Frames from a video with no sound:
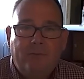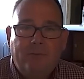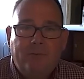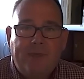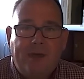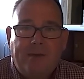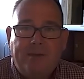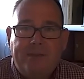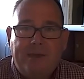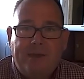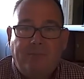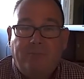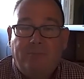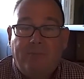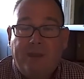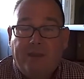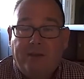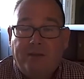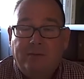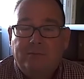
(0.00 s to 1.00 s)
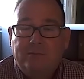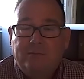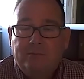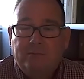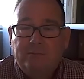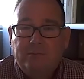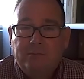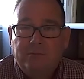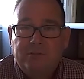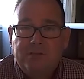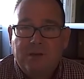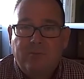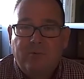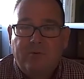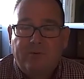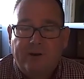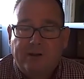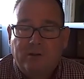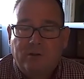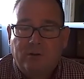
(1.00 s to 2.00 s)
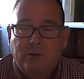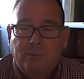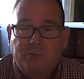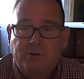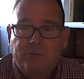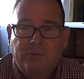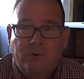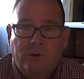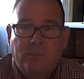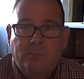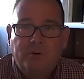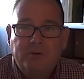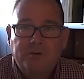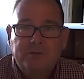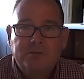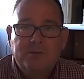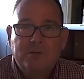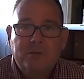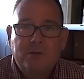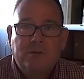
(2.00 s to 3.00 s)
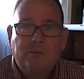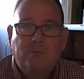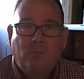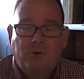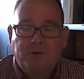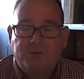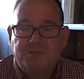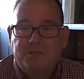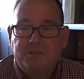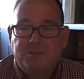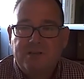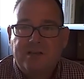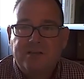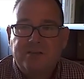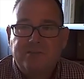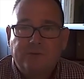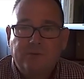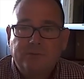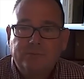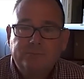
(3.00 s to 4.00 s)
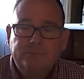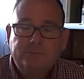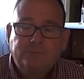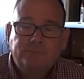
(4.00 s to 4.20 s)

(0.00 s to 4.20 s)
that made some of our lower performers more successful.